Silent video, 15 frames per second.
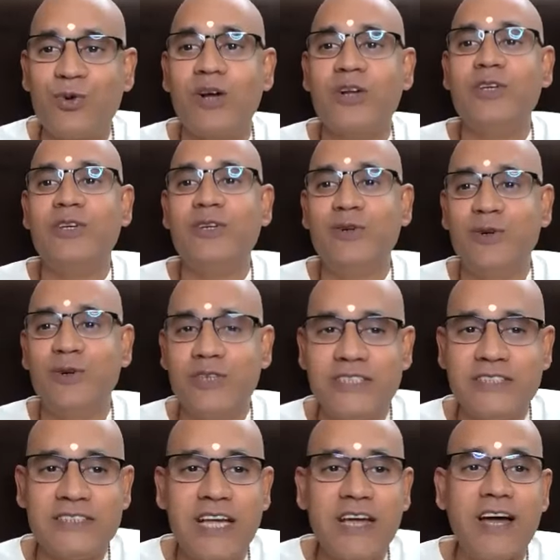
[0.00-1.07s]
what ego
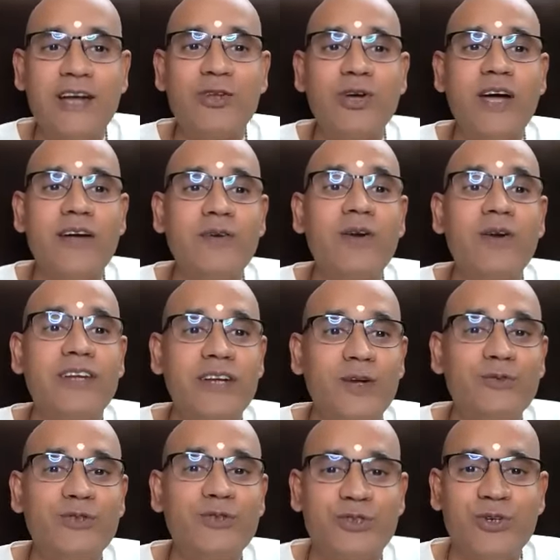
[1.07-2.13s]
is and you have not
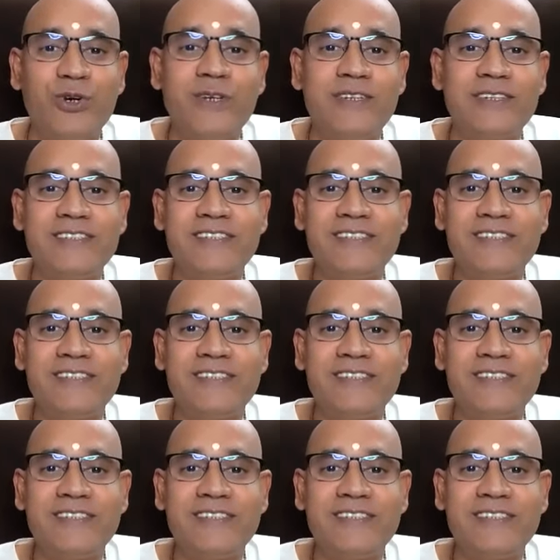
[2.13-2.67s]
renounced your